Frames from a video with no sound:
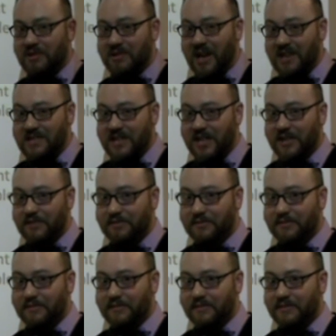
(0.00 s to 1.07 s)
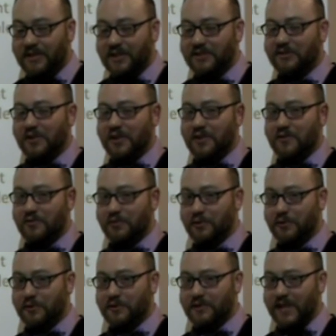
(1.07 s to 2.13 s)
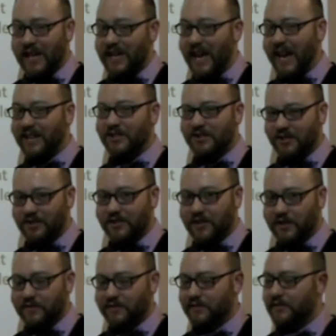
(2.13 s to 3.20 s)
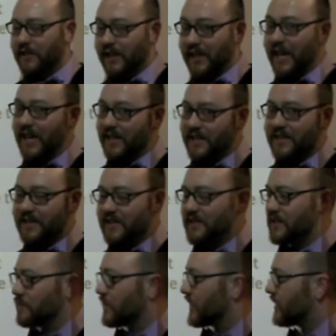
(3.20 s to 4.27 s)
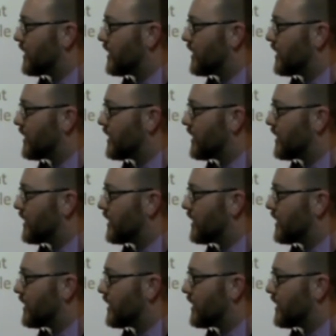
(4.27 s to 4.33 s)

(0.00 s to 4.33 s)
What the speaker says: That's it, as far as rules and extra stuff. And again, it does seem like